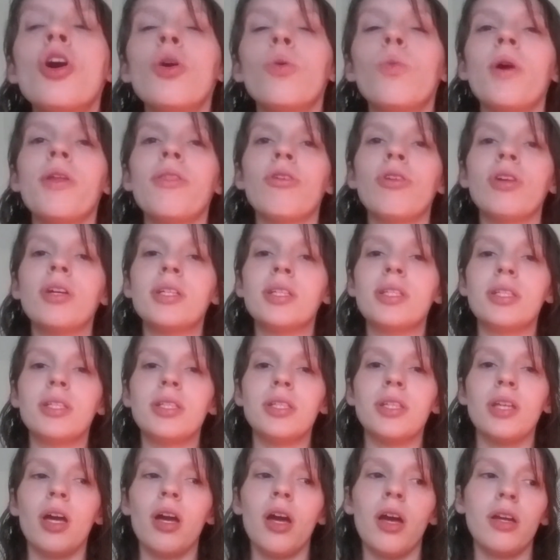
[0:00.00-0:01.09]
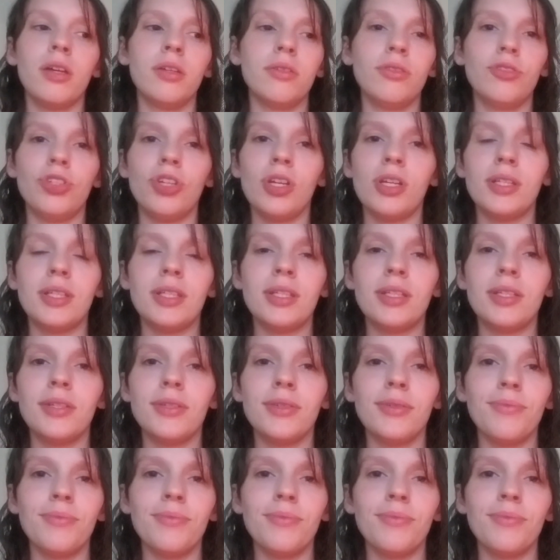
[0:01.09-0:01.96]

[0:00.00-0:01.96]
whether it's just,